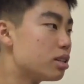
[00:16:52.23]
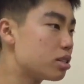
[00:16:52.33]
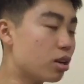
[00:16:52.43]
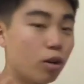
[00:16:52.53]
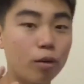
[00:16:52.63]

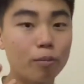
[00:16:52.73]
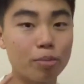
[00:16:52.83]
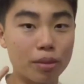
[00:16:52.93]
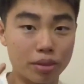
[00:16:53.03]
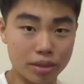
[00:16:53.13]

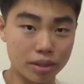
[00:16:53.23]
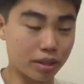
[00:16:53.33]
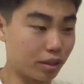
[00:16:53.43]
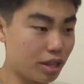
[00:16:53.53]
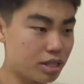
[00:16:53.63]
So,
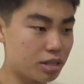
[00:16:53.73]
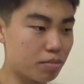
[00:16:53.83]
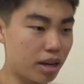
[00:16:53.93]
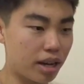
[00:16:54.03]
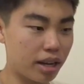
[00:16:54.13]
this is
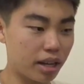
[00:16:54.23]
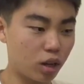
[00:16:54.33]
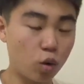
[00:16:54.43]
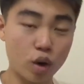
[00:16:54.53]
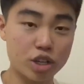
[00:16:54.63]
my
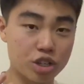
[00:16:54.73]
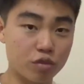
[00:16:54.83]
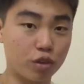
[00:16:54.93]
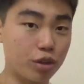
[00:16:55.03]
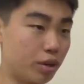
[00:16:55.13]
question
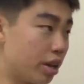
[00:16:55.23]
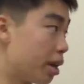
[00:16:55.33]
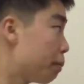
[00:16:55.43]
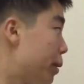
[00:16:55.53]
for you today.